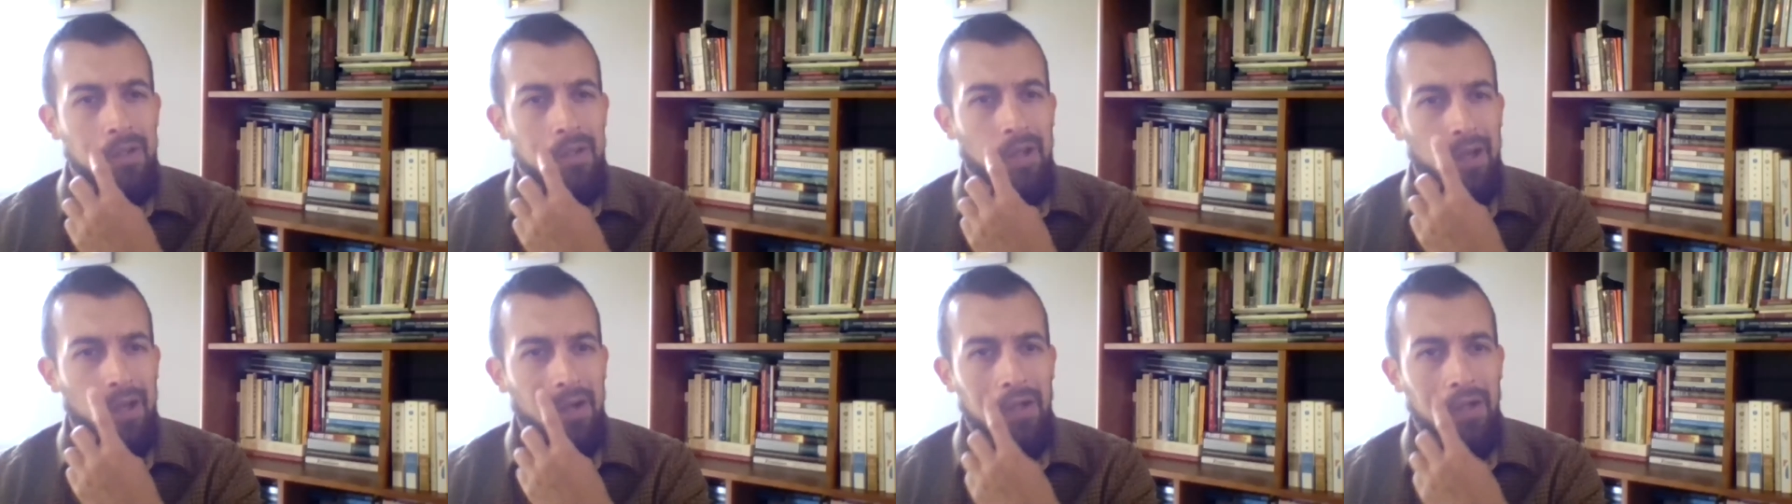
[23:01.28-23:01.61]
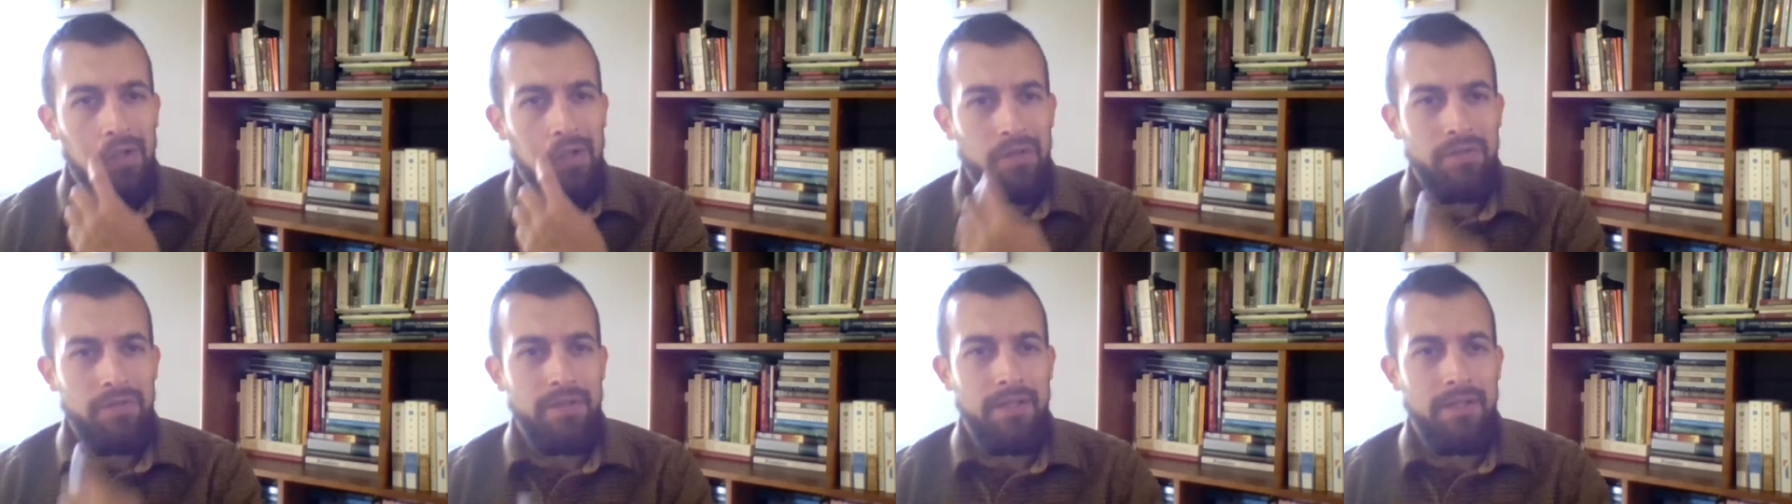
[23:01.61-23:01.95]

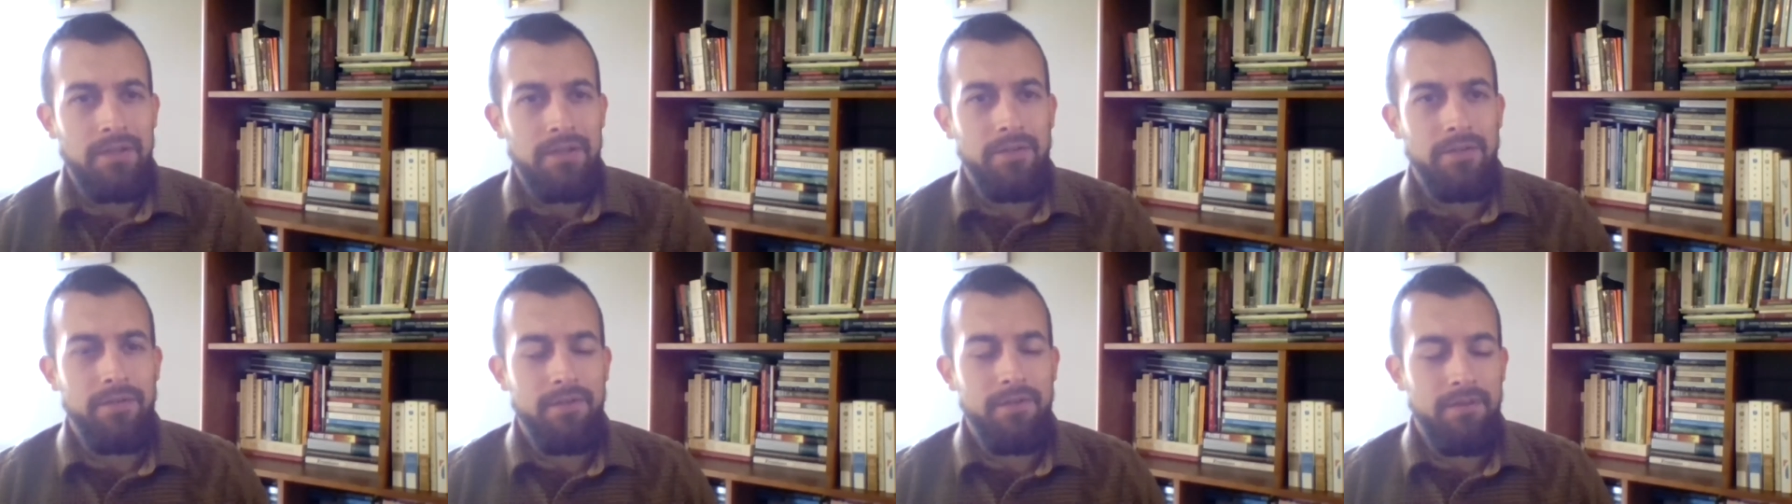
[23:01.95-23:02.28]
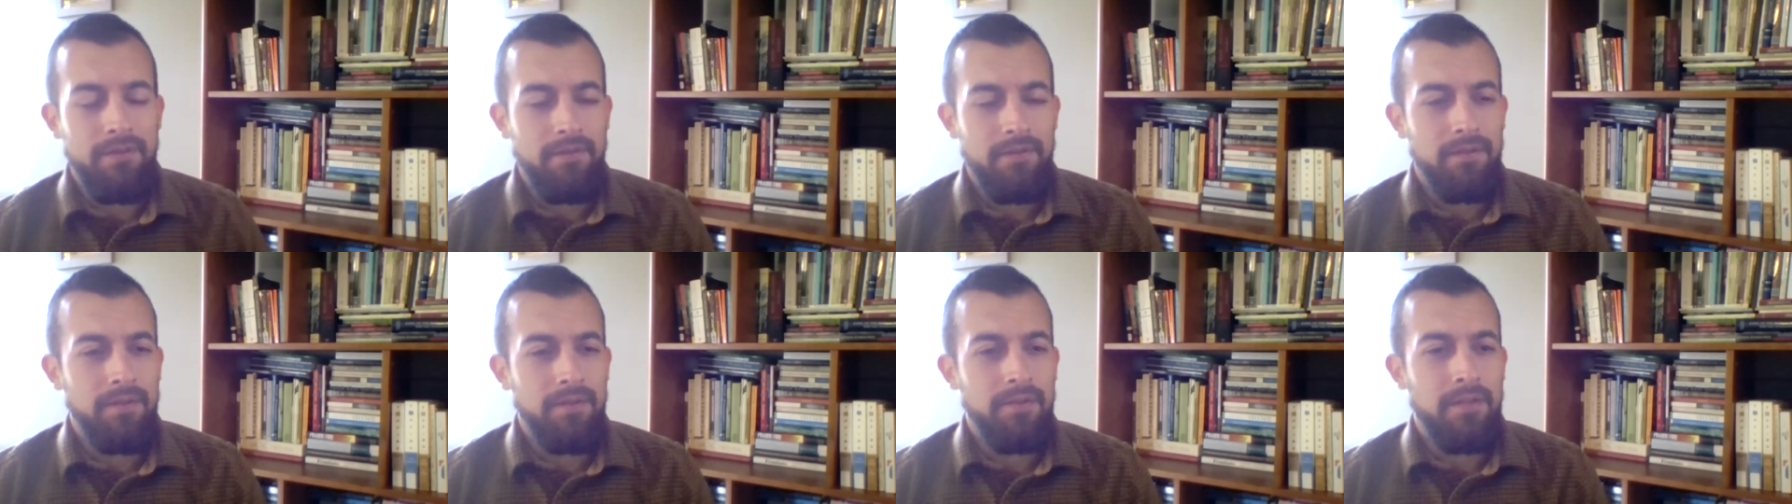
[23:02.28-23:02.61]
I'll
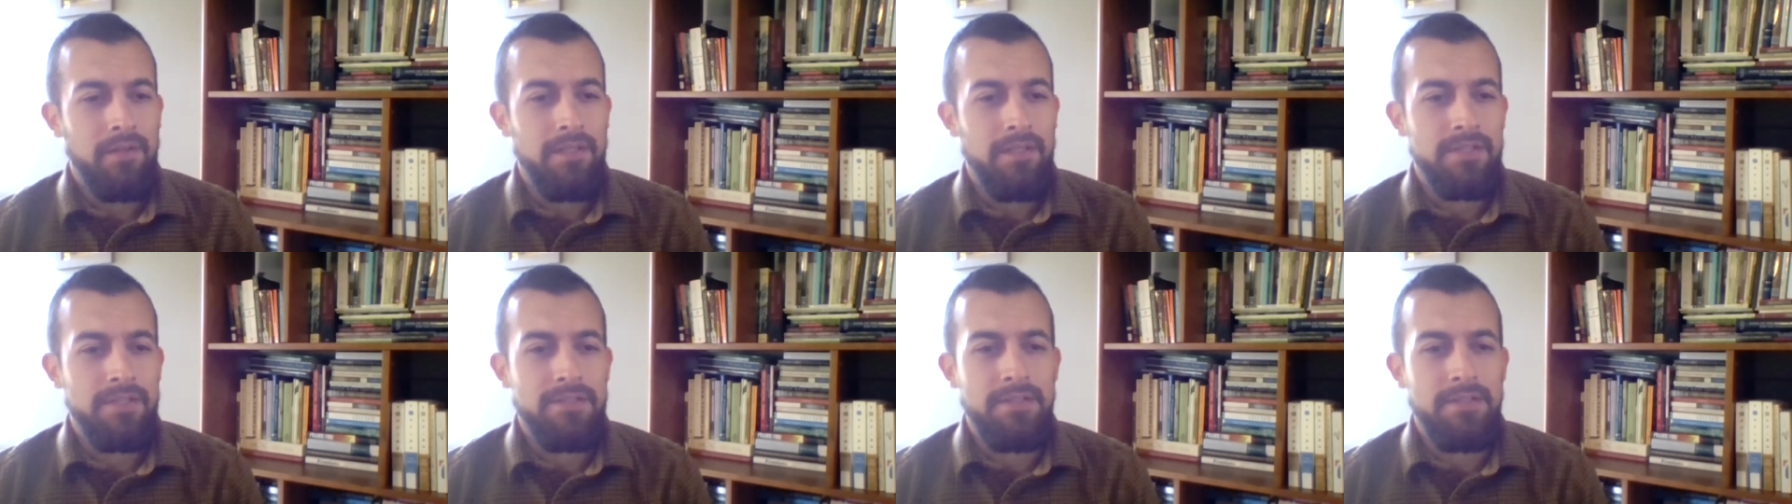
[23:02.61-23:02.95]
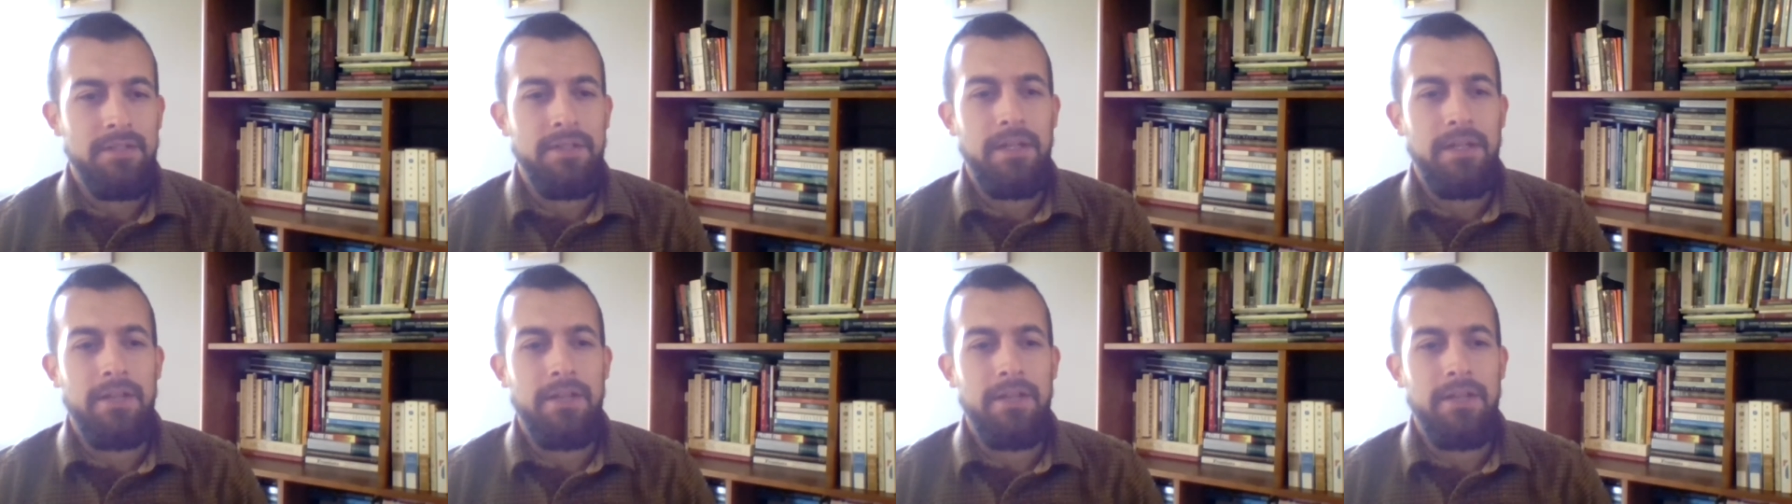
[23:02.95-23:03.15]
thanks, Dylan.